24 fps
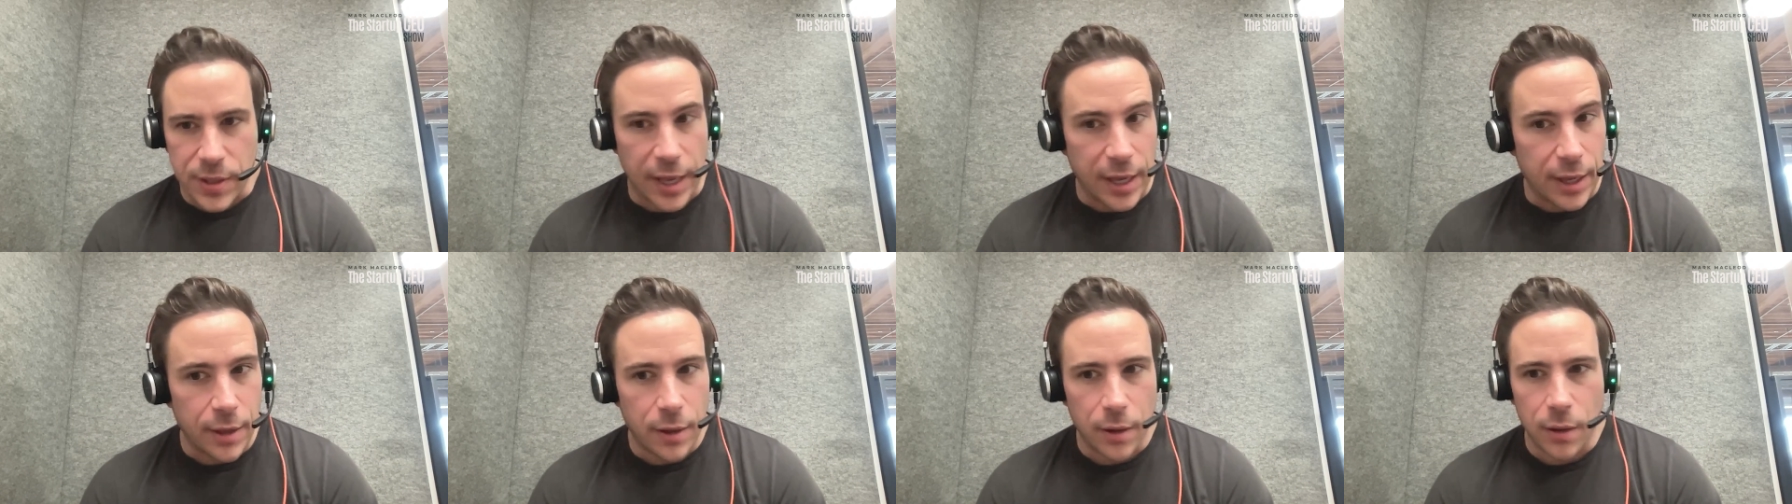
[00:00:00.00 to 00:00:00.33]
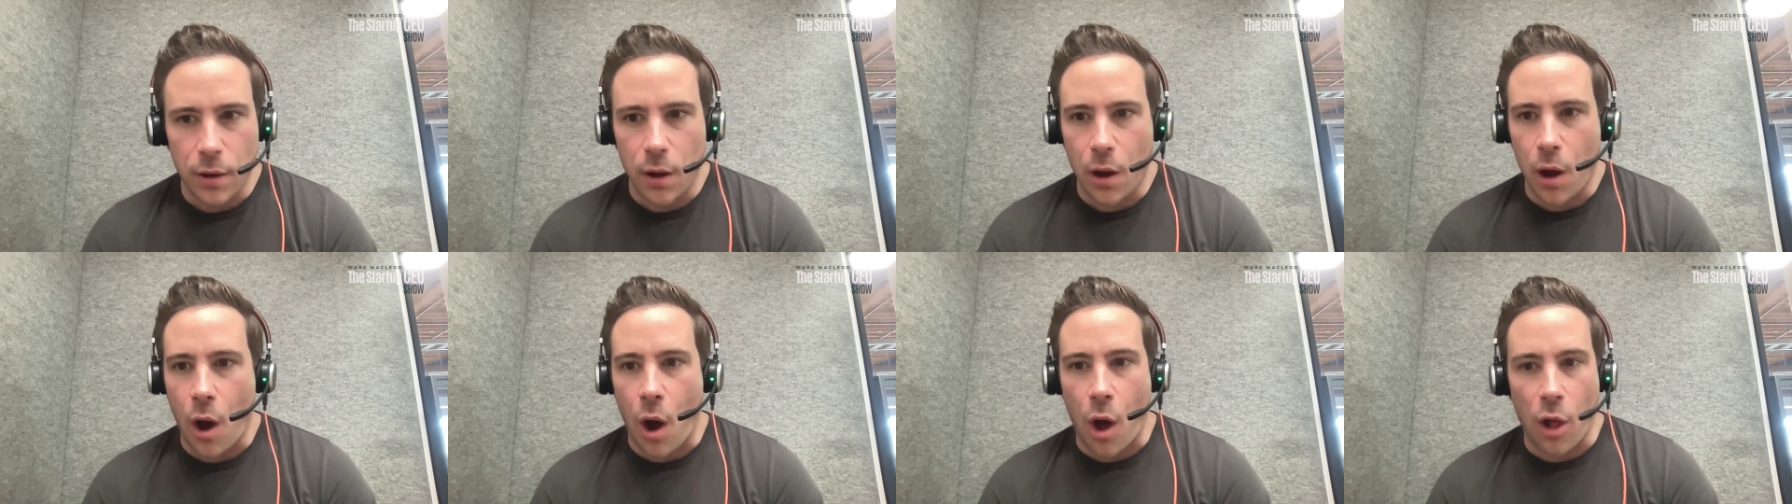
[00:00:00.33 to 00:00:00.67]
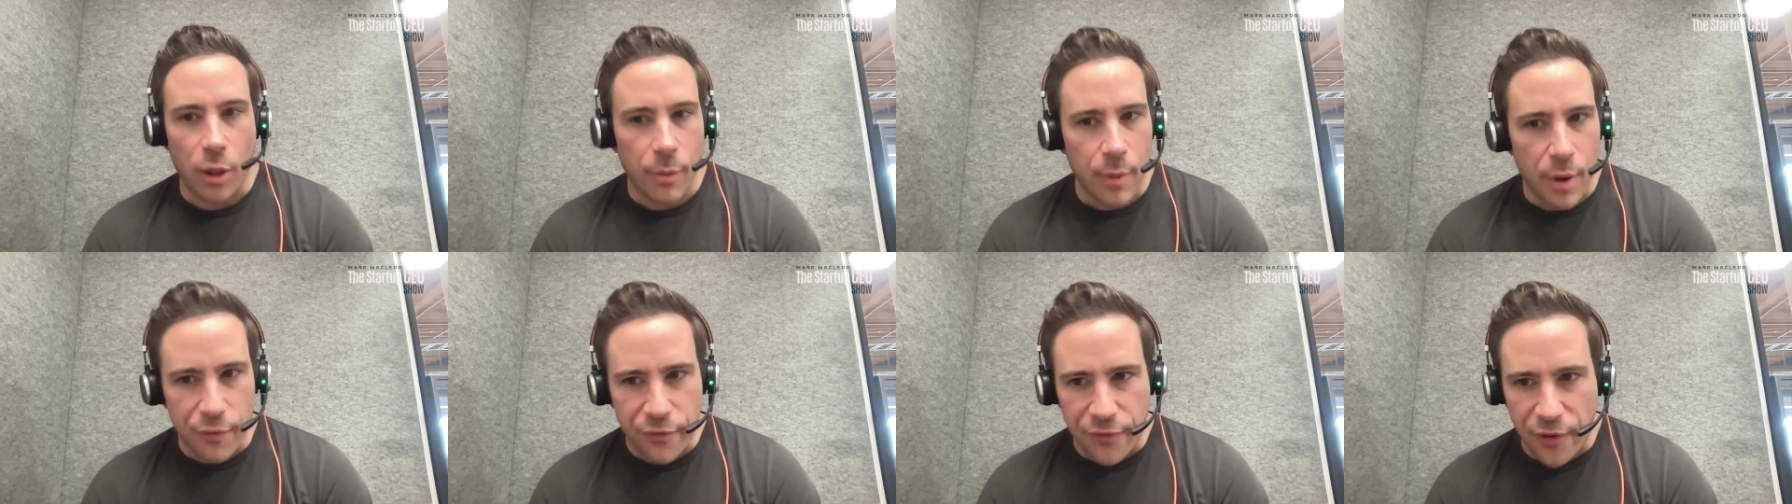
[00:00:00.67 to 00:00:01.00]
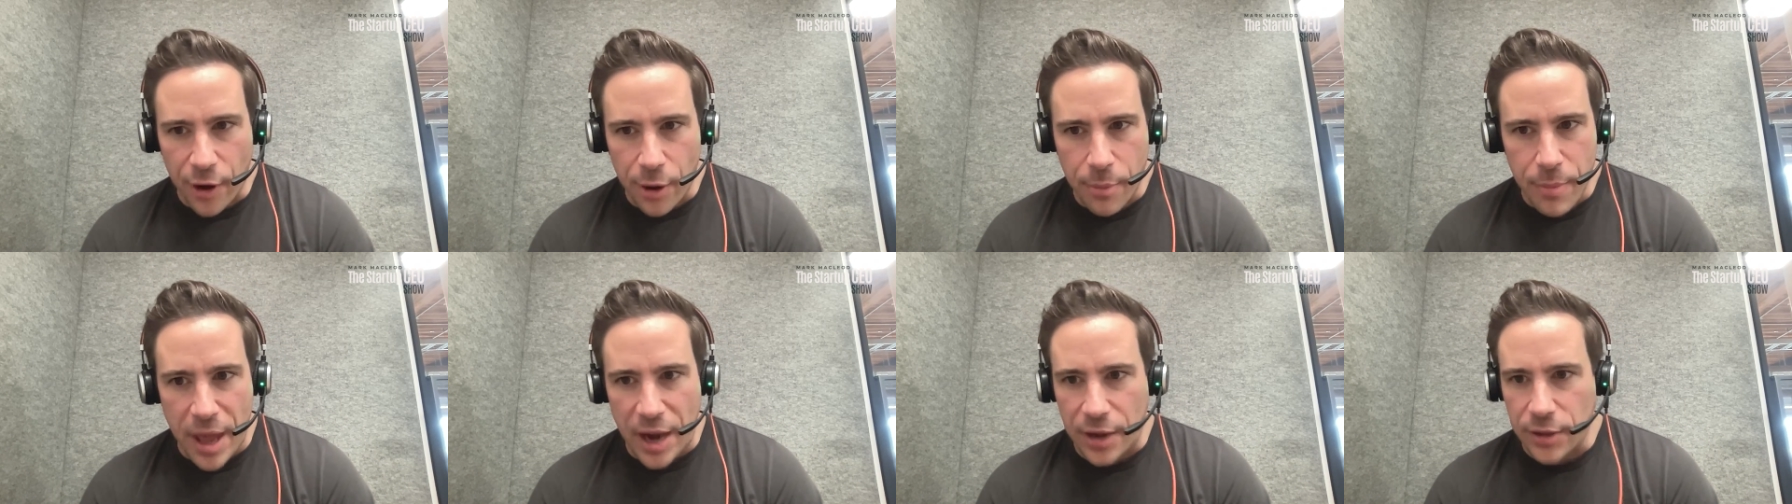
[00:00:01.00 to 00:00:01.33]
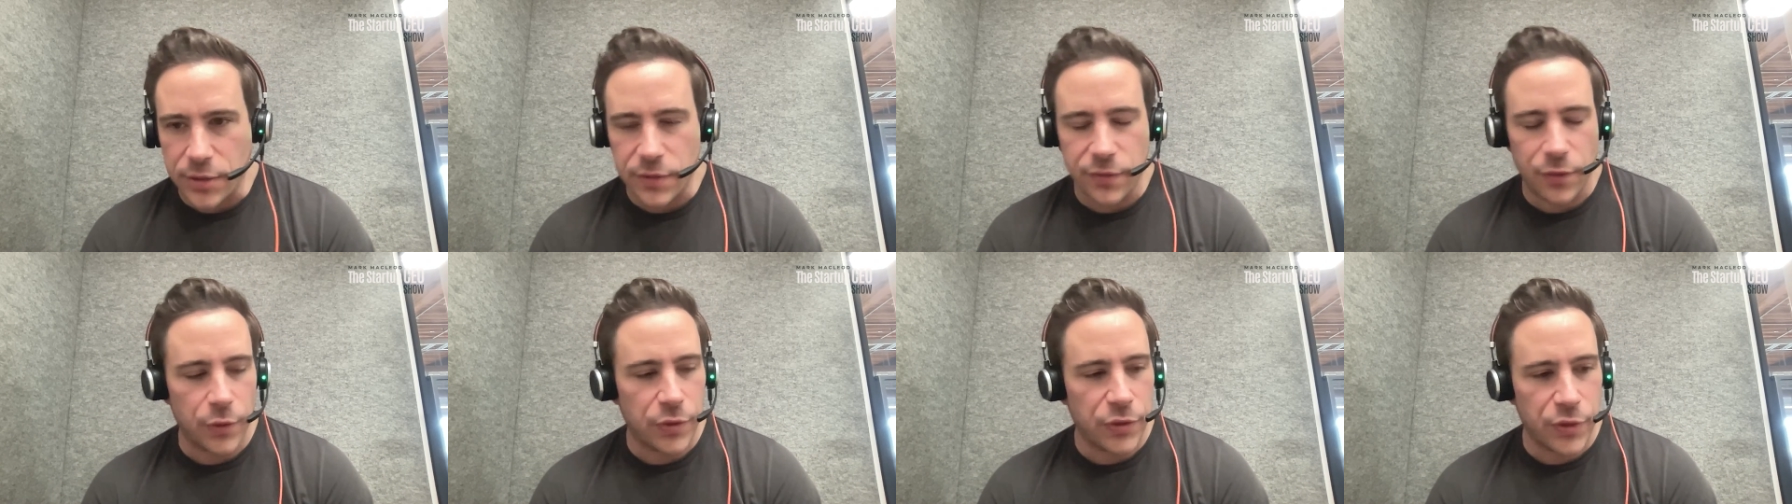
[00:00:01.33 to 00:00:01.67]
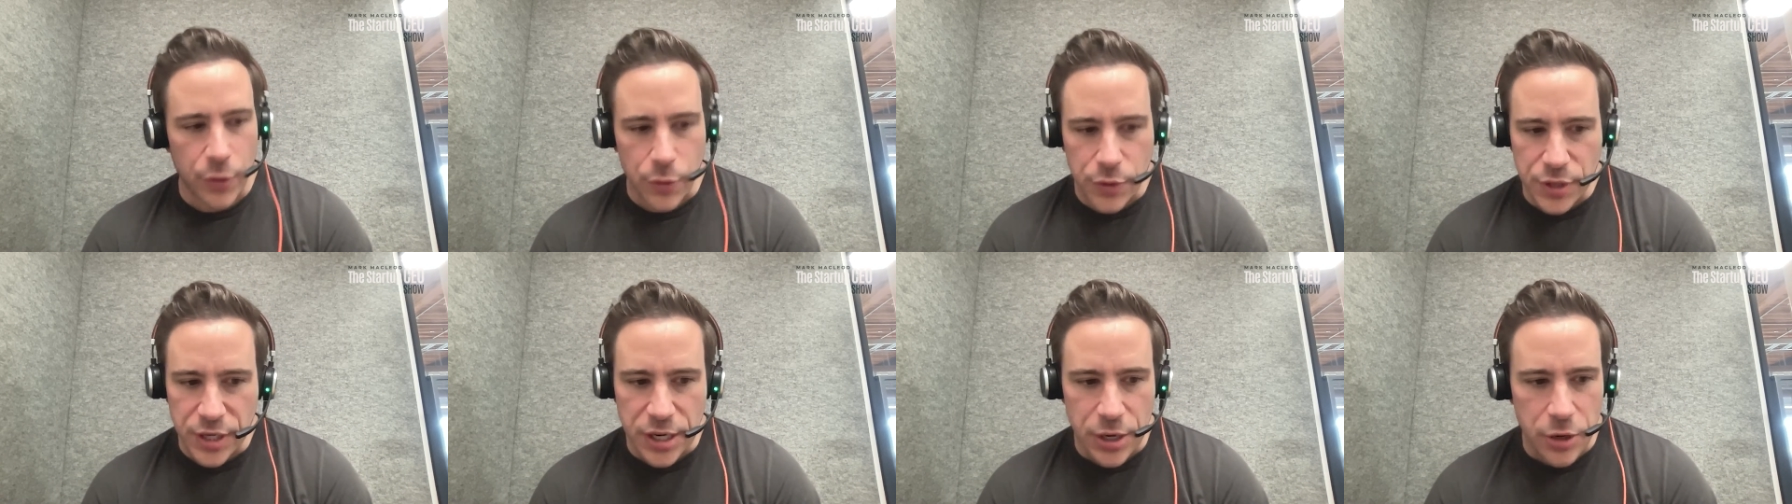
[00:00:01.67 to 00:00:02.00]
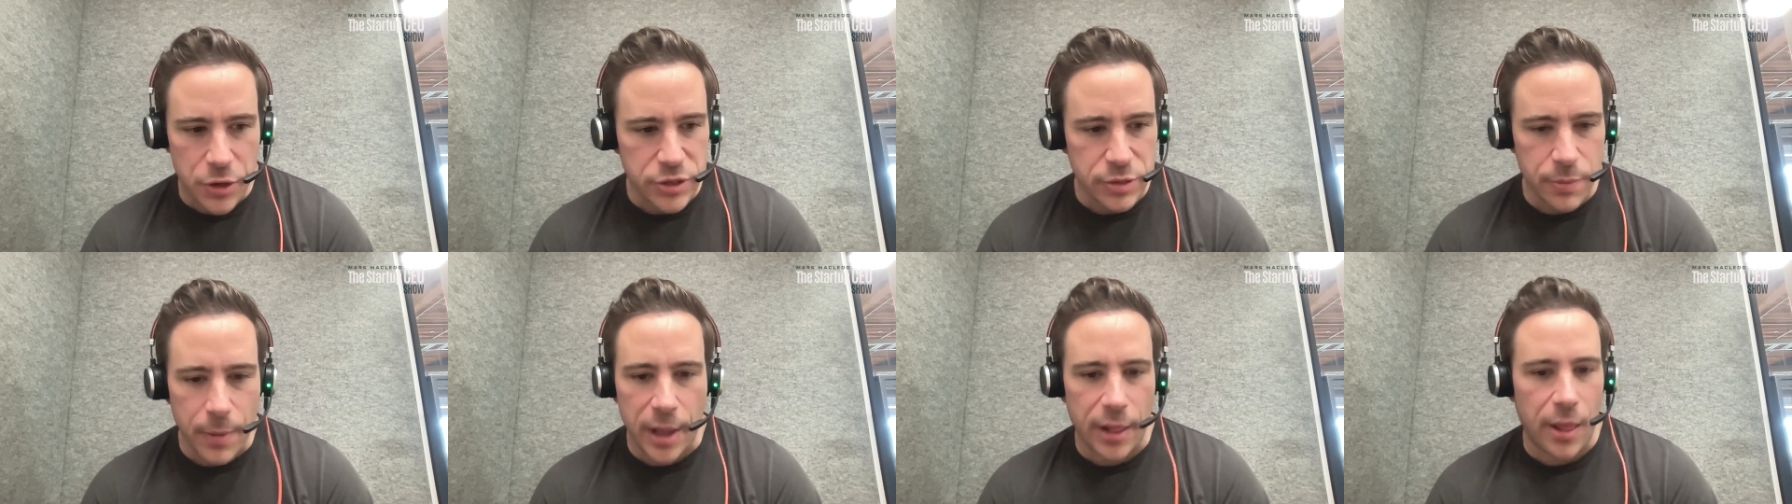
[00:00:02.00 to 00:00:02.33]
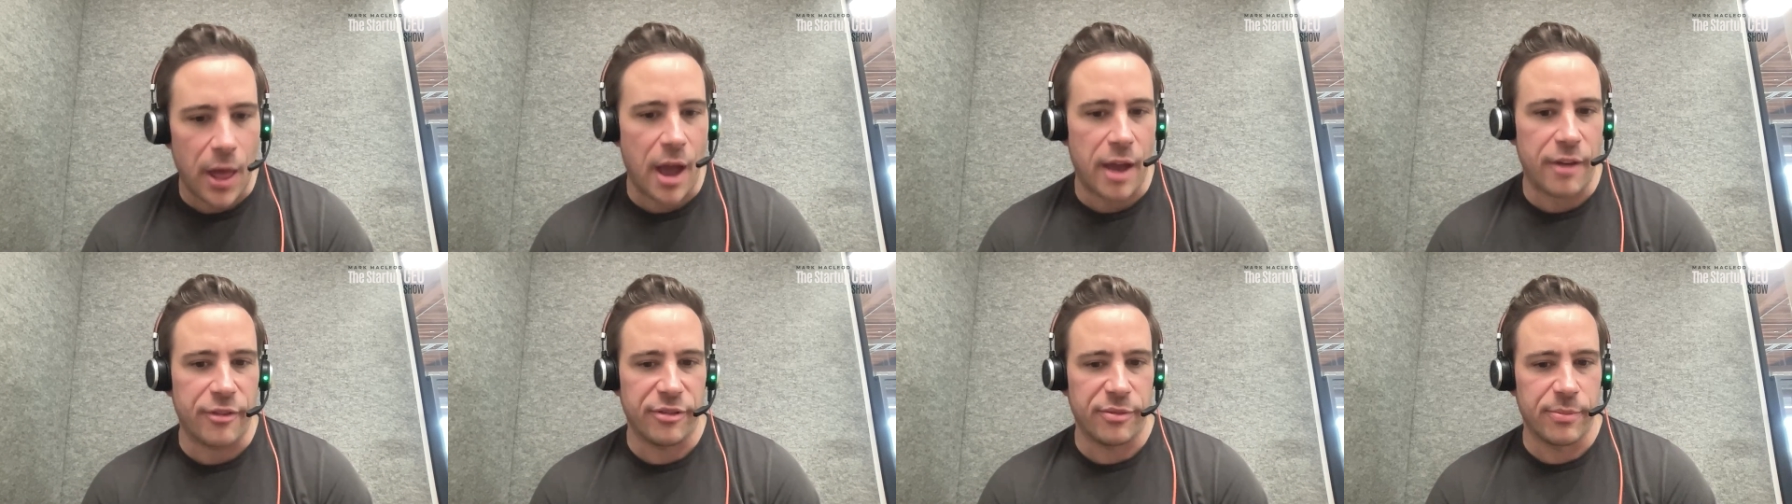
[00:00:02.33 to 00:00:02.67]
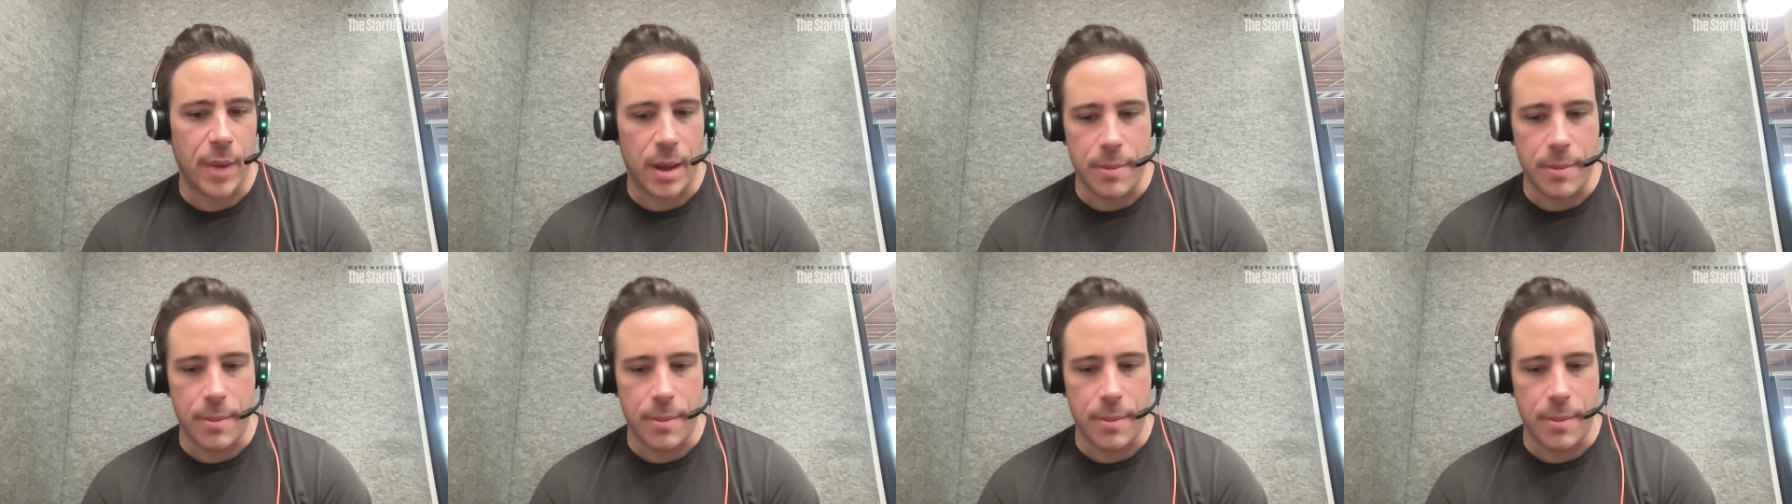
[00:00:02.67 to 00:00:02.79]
for 13 years of my life.